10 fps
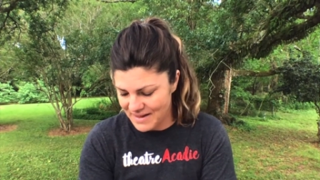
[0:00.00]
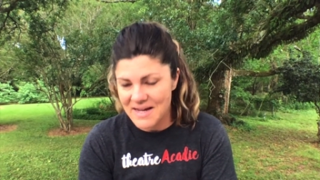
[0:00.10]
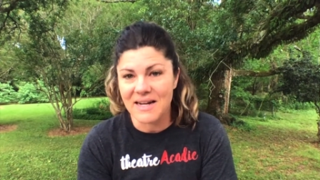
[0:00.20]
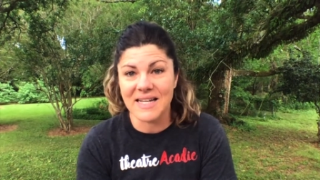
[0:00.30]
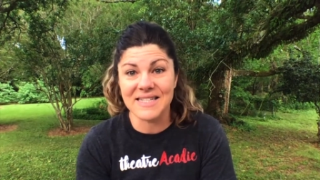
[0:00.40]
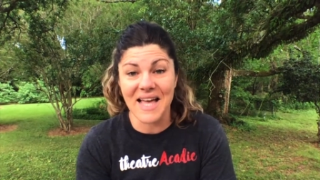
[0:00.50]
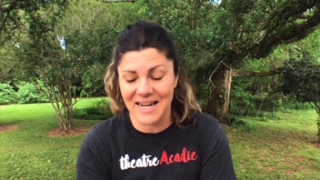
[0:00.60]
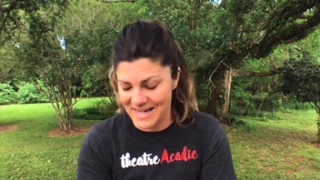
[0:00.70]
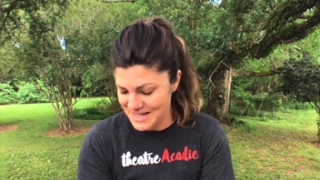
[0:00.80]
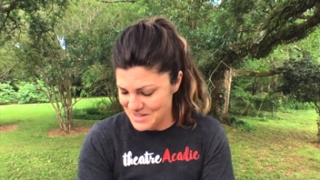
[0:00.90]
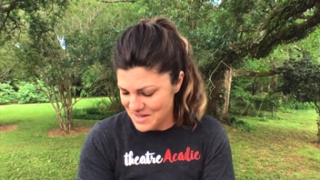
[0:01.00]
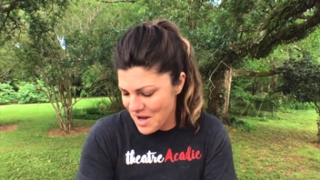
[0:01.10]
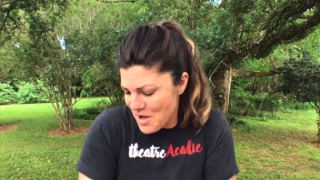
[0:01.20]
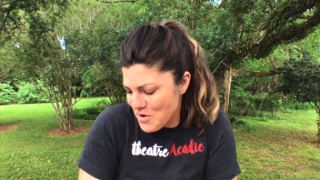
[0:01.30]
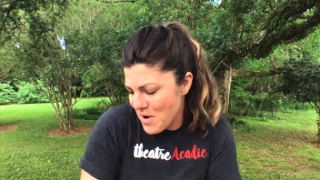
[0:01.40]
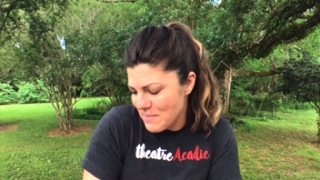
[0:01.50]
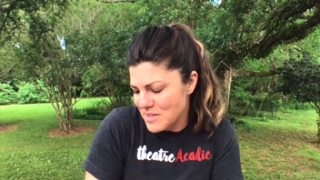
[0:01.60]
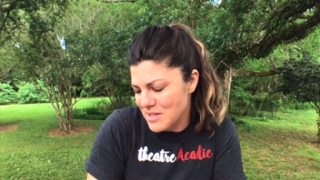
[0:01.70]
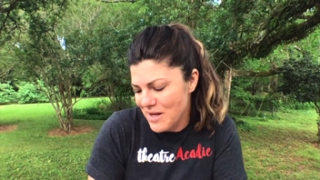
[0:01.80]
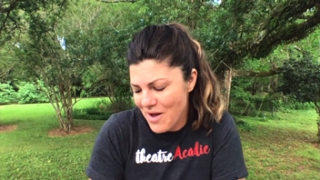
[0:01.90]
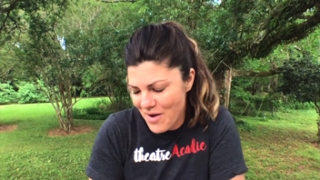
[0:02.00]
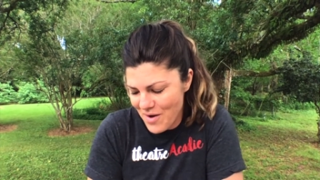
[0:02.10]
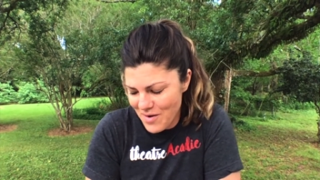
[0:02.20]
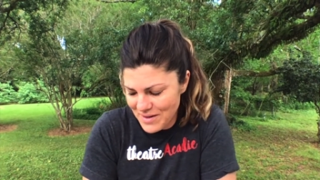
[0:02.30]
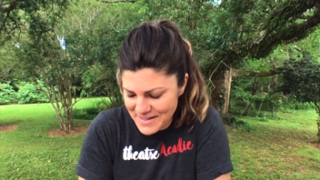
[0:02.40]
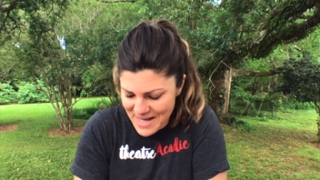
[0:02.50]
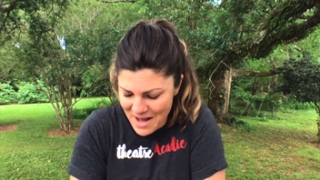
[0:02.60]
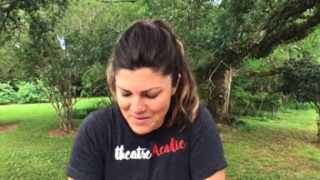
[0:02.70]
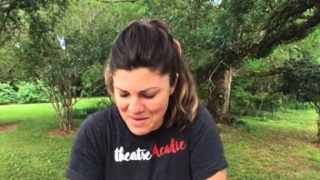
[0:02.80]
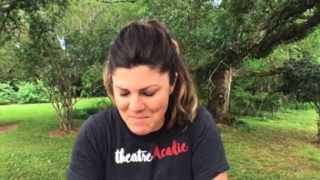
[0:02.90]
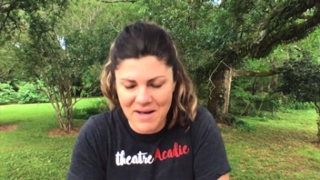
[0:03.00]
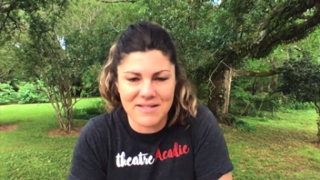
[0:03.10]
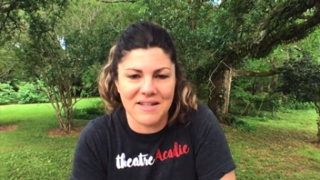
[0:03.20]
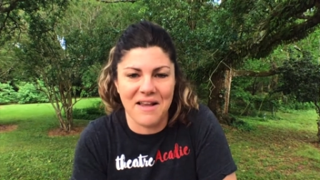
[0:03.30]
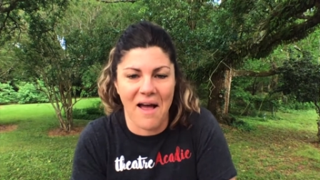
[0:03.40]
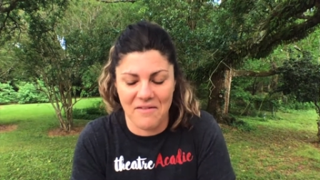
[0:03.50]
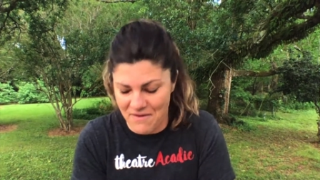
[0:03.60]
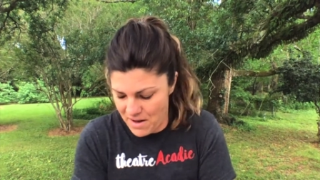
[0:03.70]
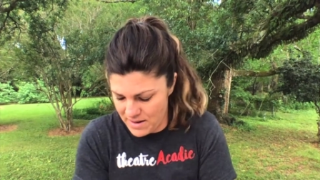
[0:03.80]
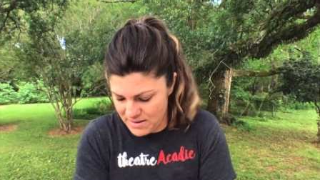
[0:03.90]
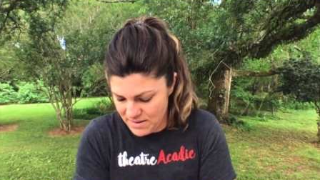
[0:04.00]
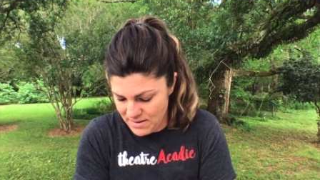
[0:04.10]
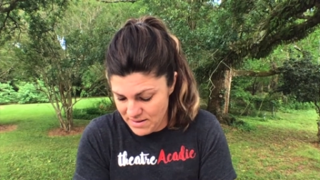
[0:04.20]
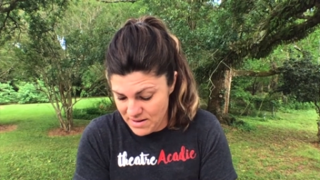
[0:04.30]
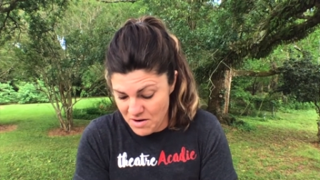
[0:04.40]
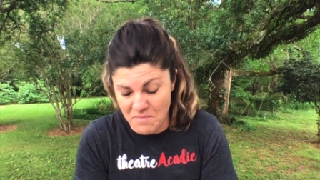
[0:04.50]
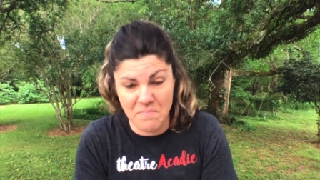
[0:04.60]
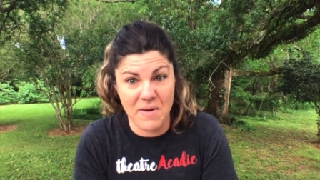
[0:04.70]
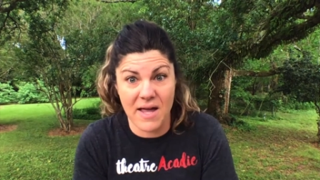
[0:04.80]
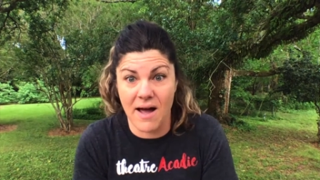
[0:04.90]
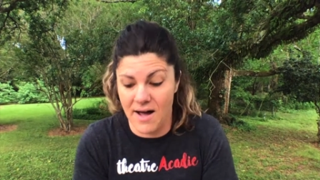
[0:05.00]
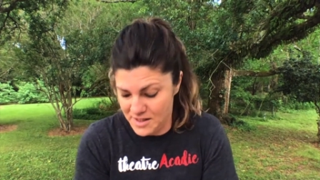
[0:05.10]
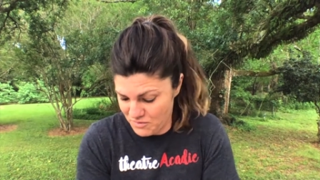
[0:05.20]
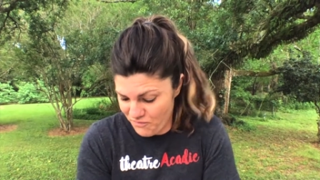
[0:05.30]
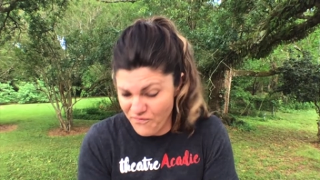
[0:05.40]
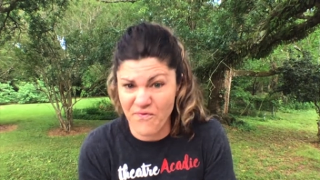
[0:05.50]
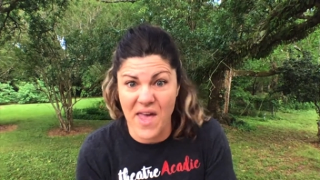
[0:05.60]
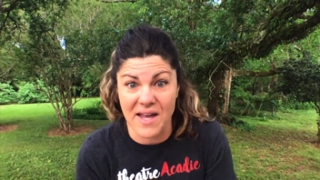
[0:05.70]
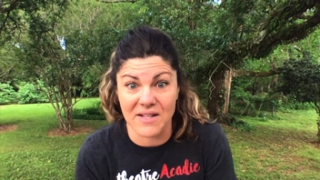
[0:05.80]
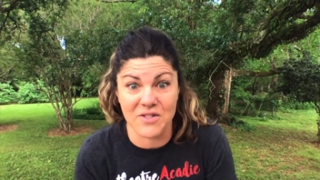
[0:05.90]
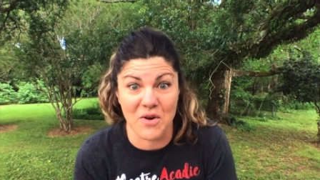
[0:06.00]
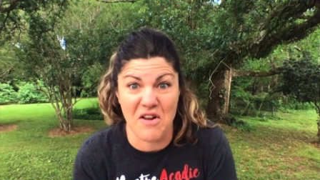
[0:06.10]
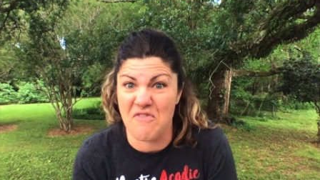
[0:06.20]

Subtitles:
Lisette Lizard crept slowly down the muscadine vine, her big eyes fixed on a